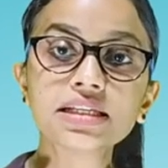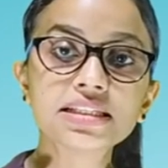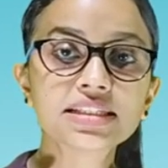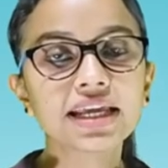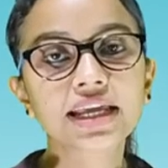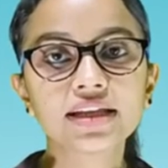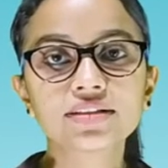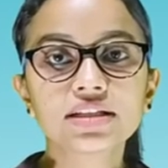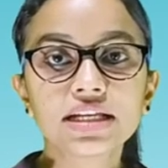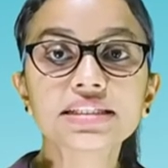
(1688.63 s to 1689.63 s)

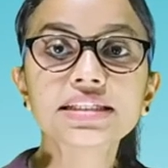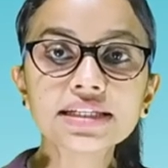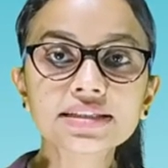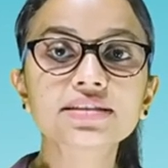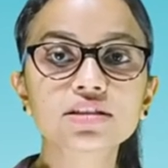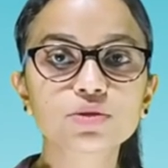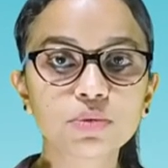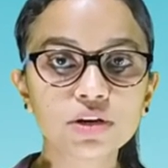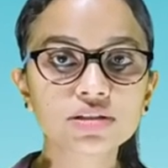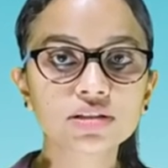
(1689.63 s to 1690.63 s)
Second, seeds
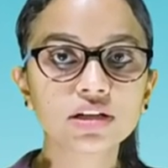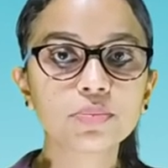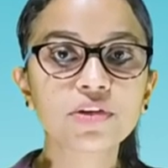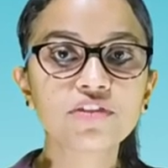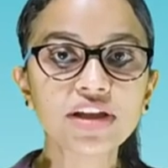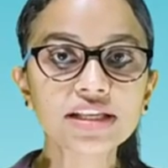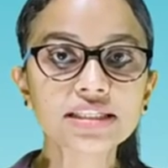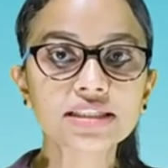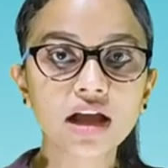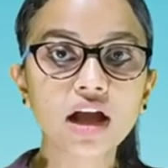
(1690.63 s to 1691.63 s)
dispersal
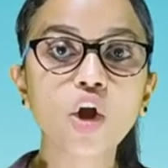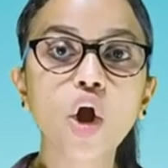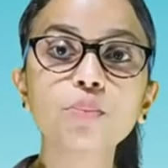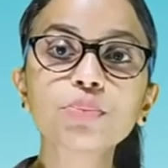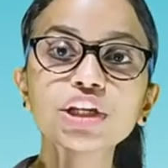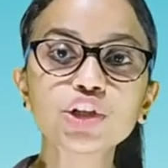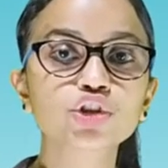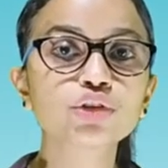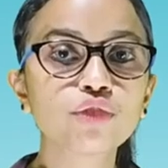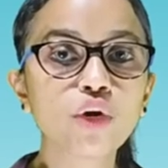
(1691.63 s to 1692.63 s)
prevents the
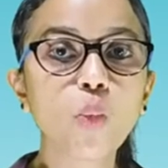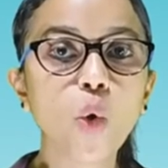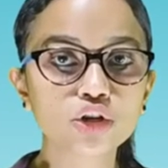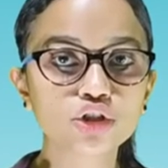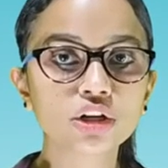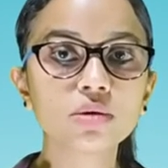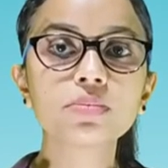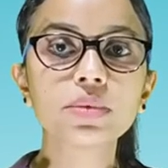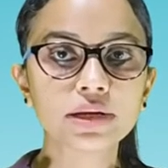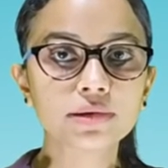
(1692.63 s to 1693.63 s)
competition for water,
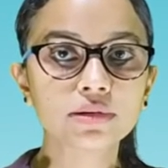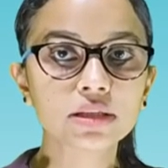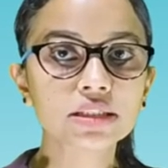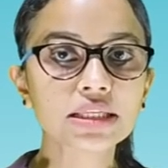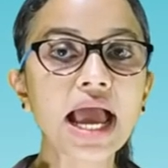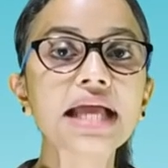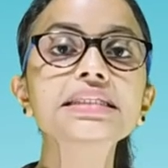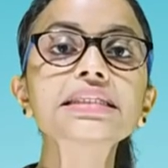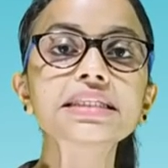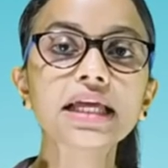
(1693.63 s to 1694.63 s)
minerals
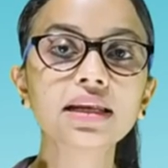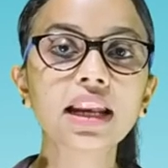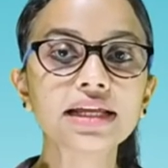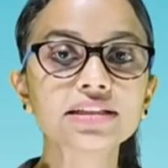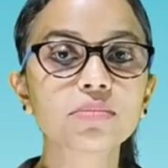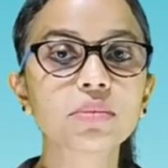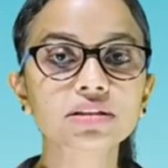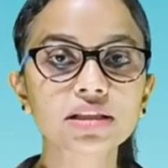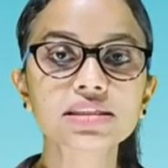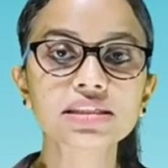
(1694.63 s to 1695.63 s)
and sunlight
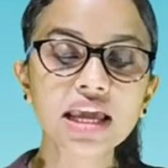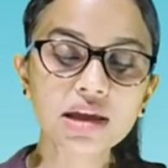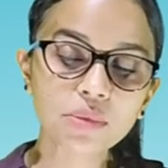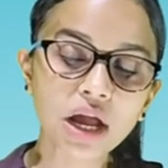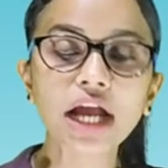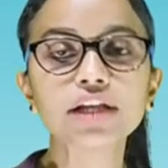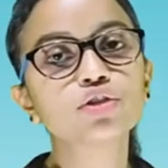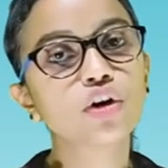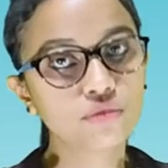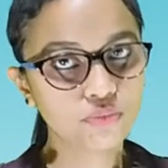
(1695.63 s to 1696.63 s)
among the same
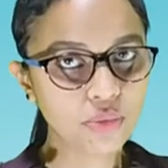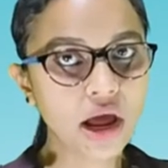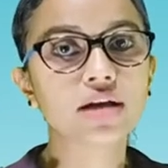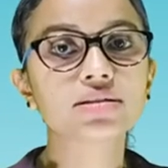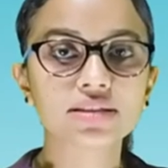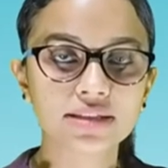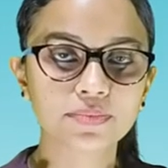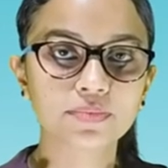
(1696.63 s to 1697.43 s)
kind of plants.